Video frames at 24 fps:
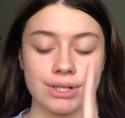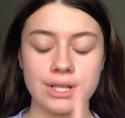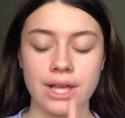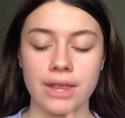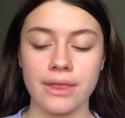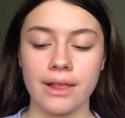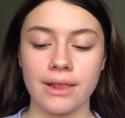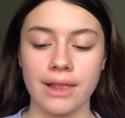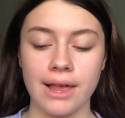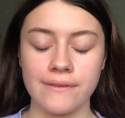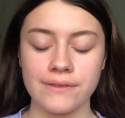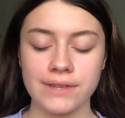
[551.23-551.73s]
on
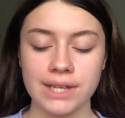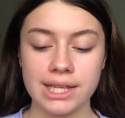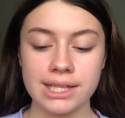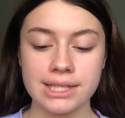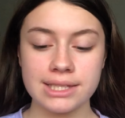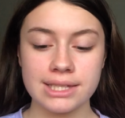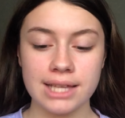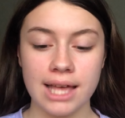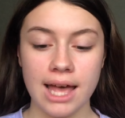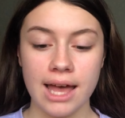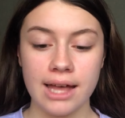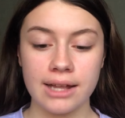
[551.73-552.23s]
the left-hand
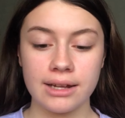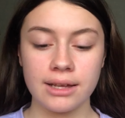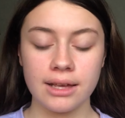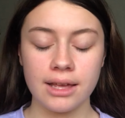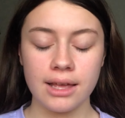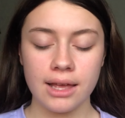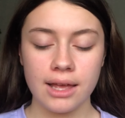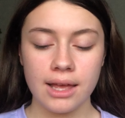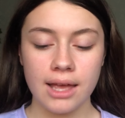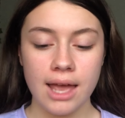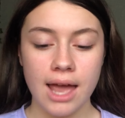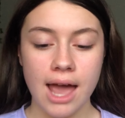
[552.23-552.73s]
side,
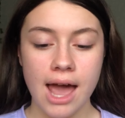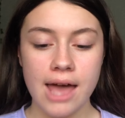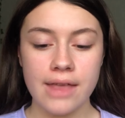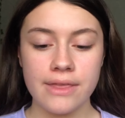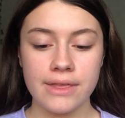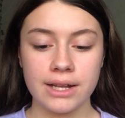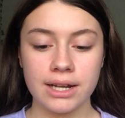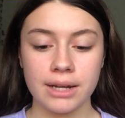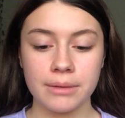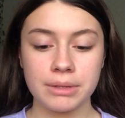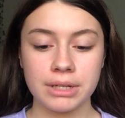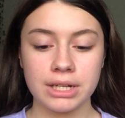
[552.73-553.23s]
and
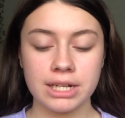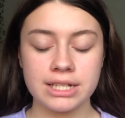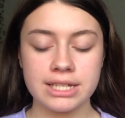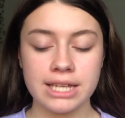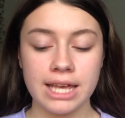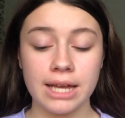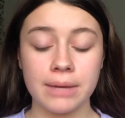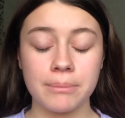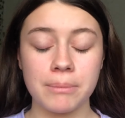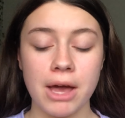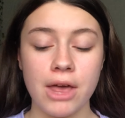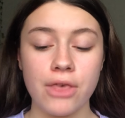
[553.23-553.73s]
then I'm gonna
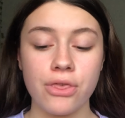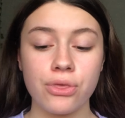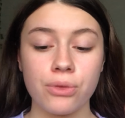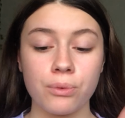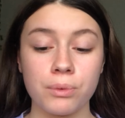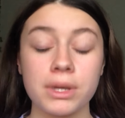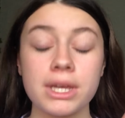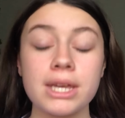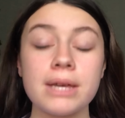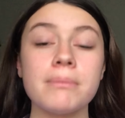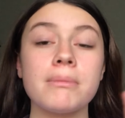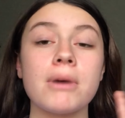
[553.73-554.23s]
take my
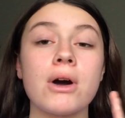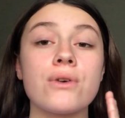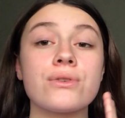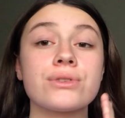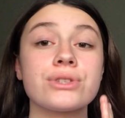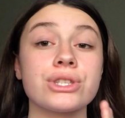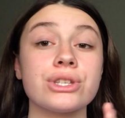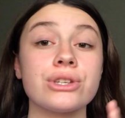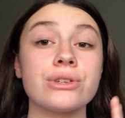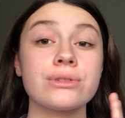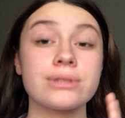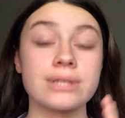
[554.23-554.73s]
3
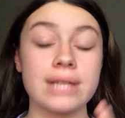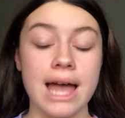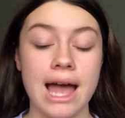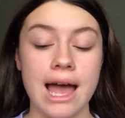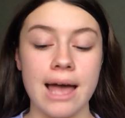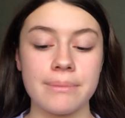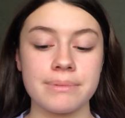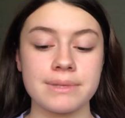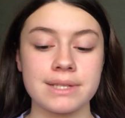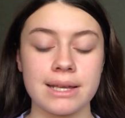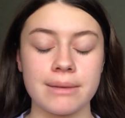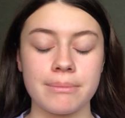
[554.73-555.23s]
most used
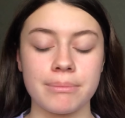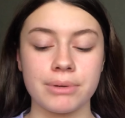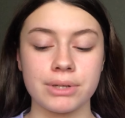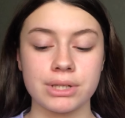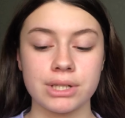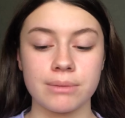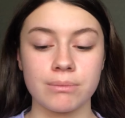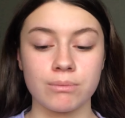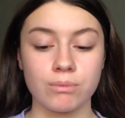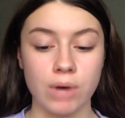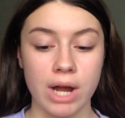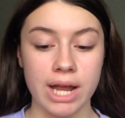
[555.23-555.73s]
apps and put
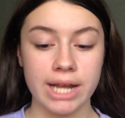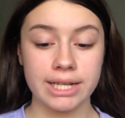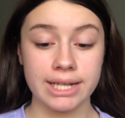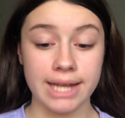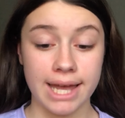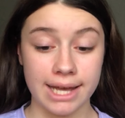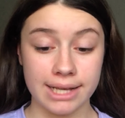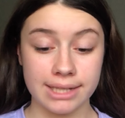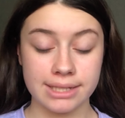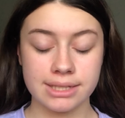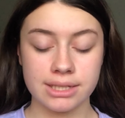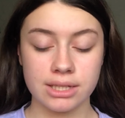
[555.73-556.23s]
them right
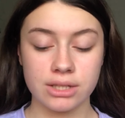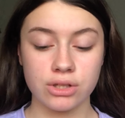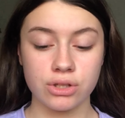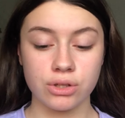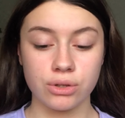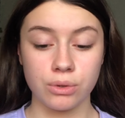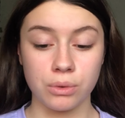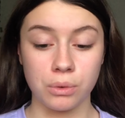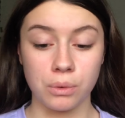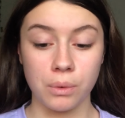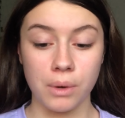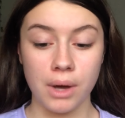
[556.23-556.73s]
next
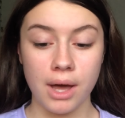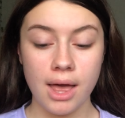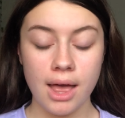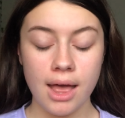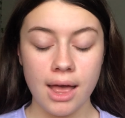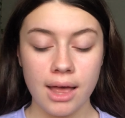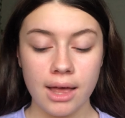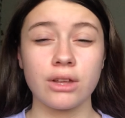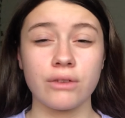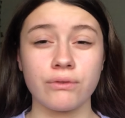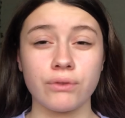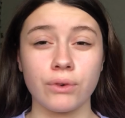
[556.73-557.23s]
to
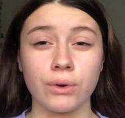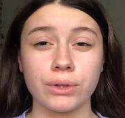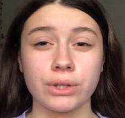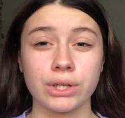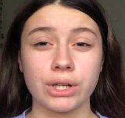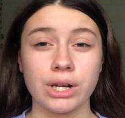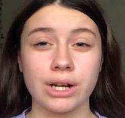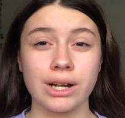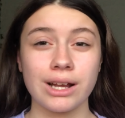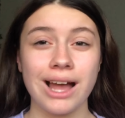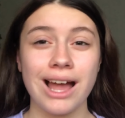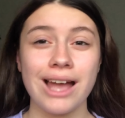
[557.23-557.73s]
the
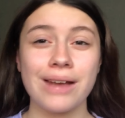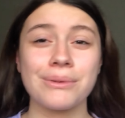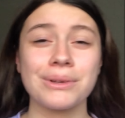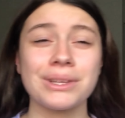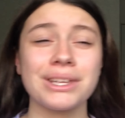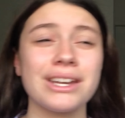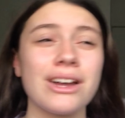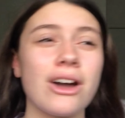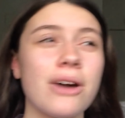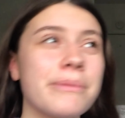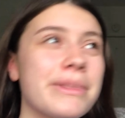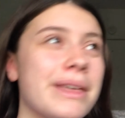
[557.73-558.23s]
folder. I
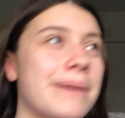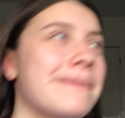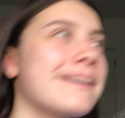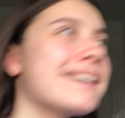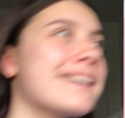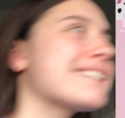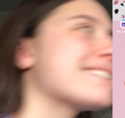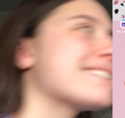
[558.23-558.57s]
really hope that makes